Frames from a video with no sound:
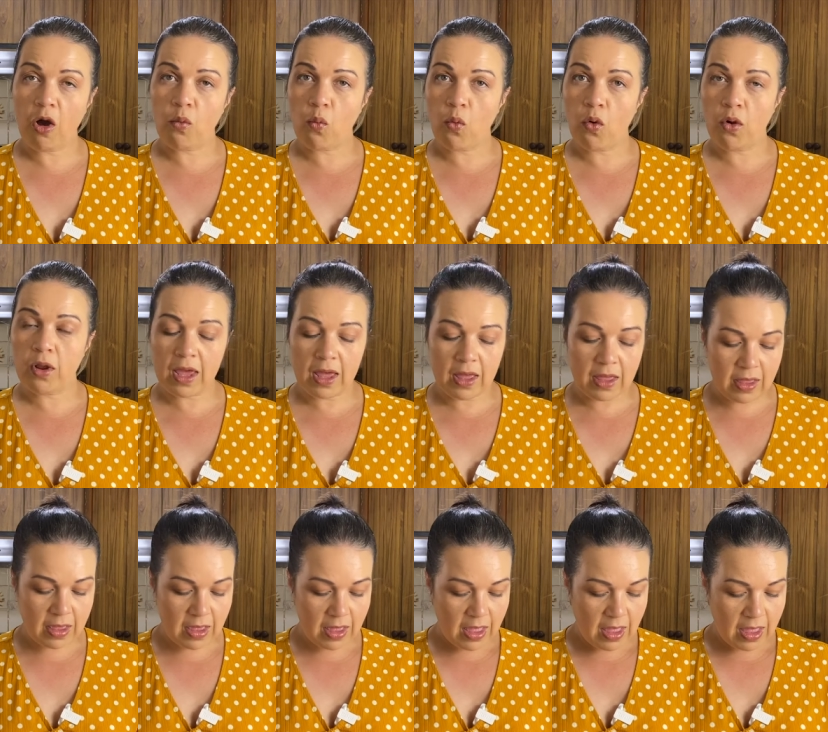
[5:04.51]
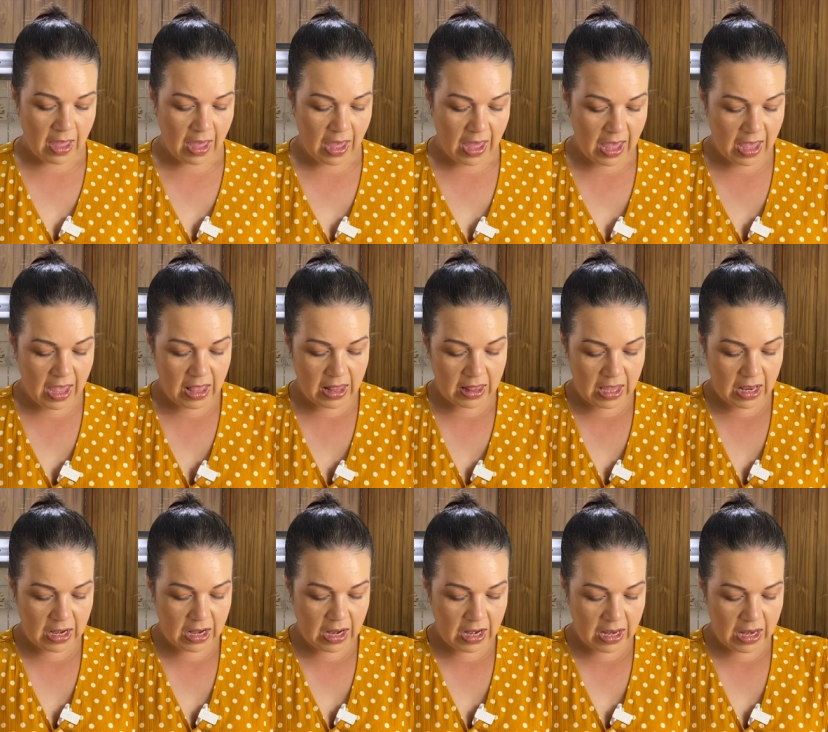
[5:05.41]
water and
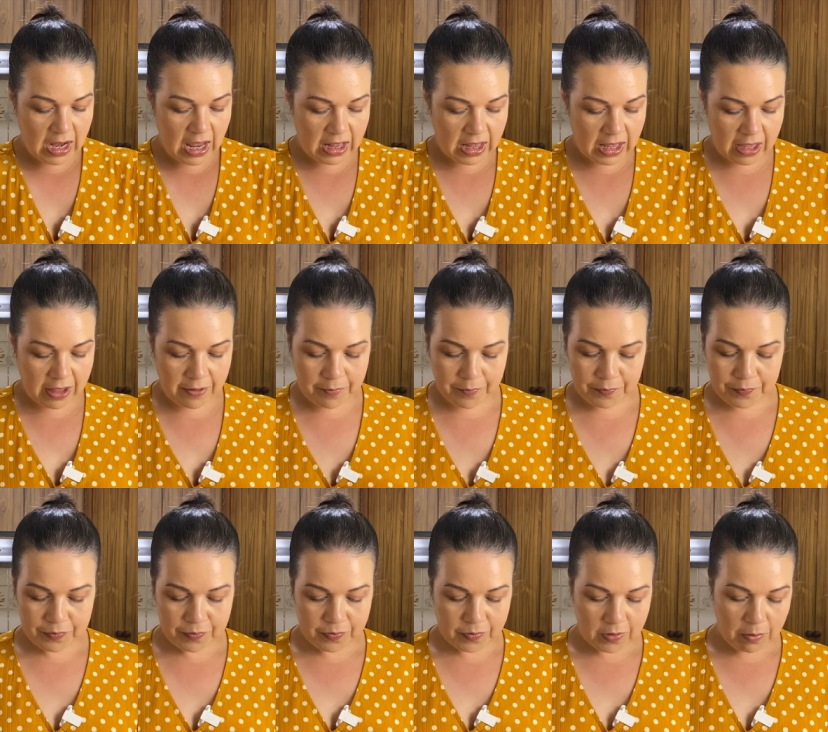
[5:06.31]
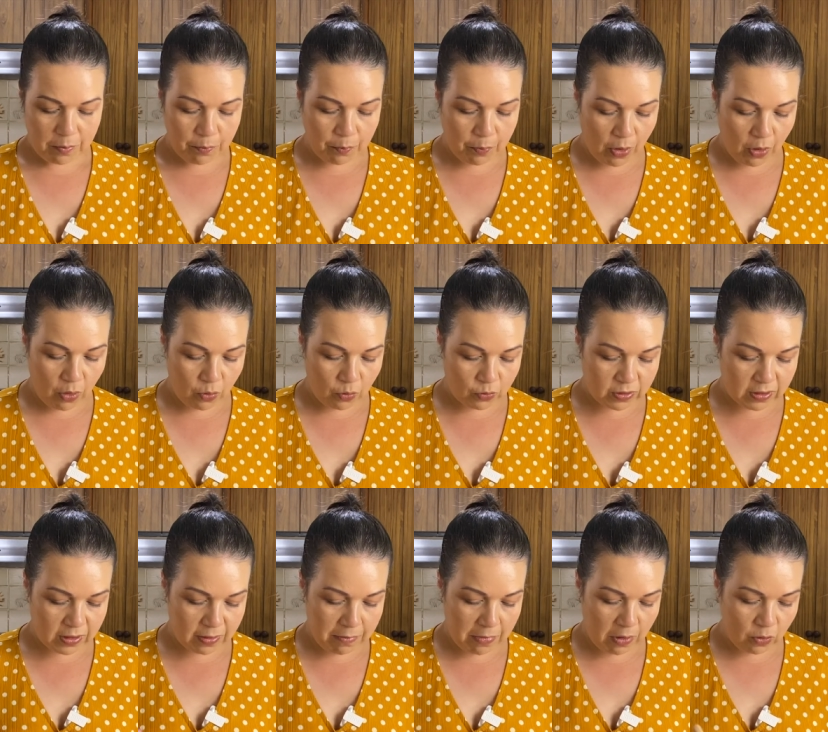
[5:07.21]
then another bowl
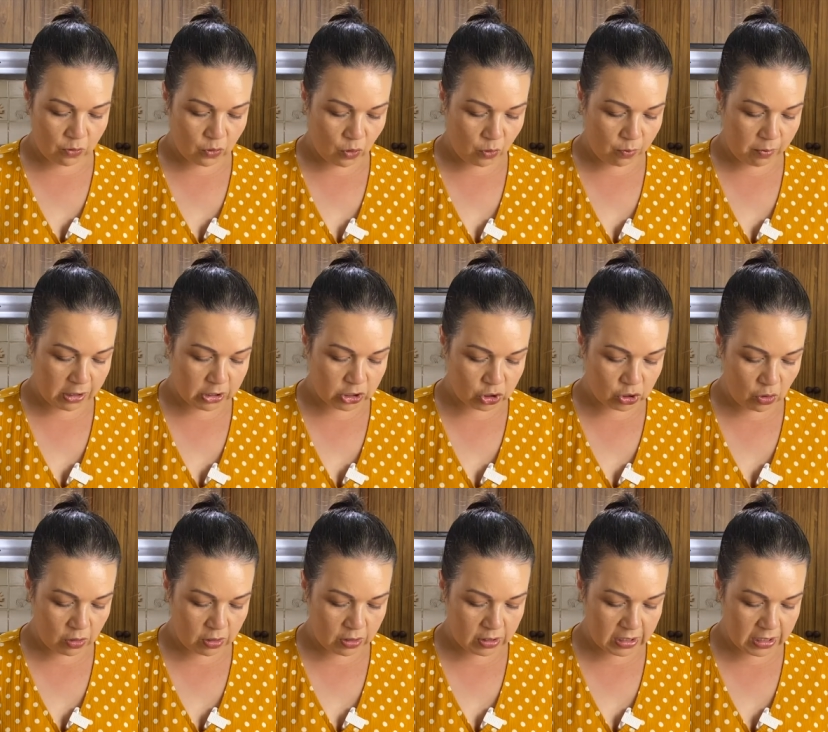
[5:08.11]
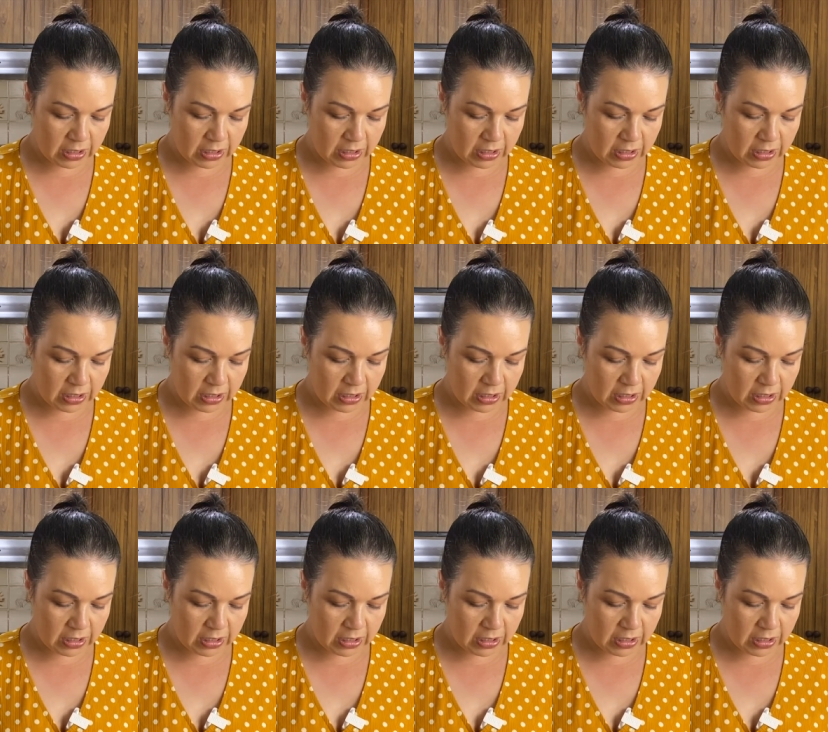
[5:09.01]
to melt all my chocolate